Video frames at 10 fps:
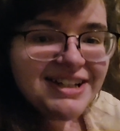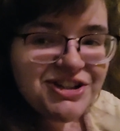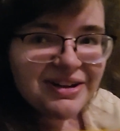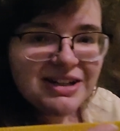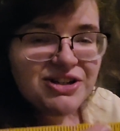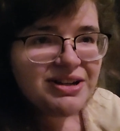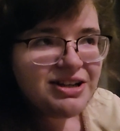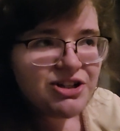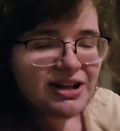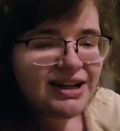
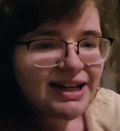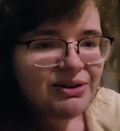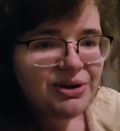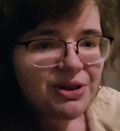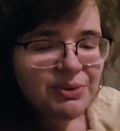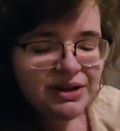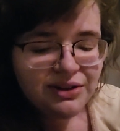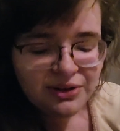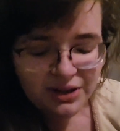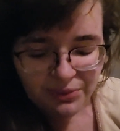Should I count all the way to
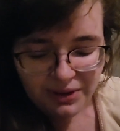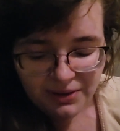31?